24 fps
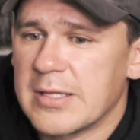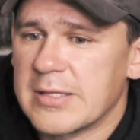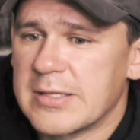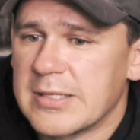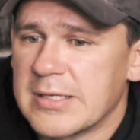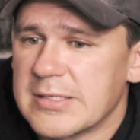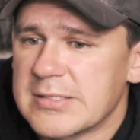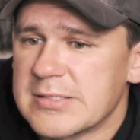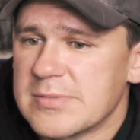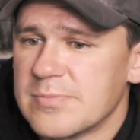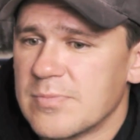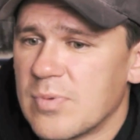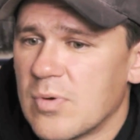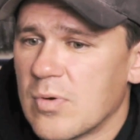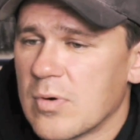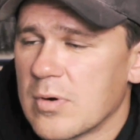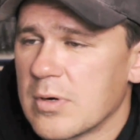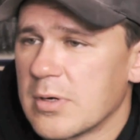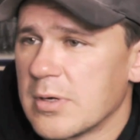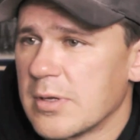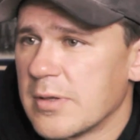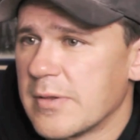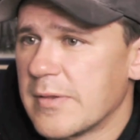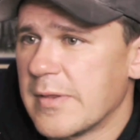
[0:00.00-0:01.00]
think it's
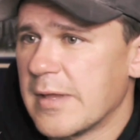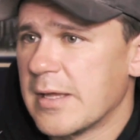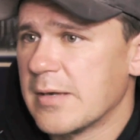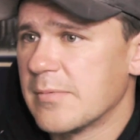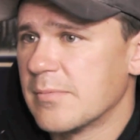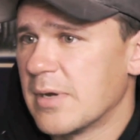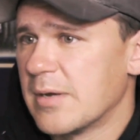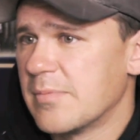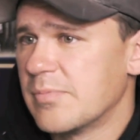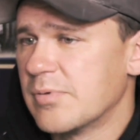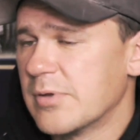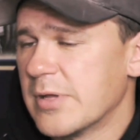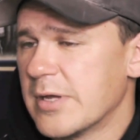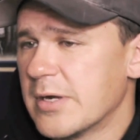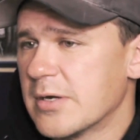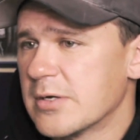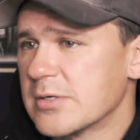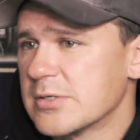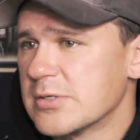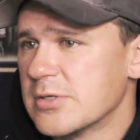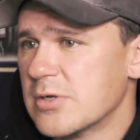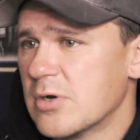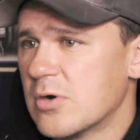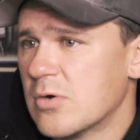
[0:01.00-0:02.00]
important that my
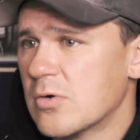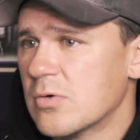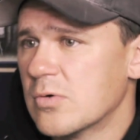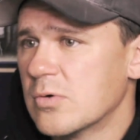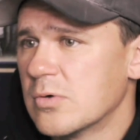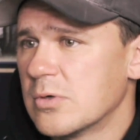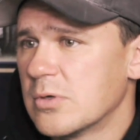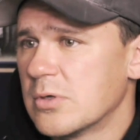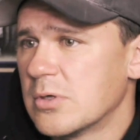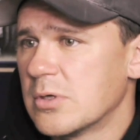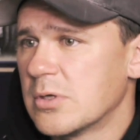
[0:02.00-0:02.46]
players know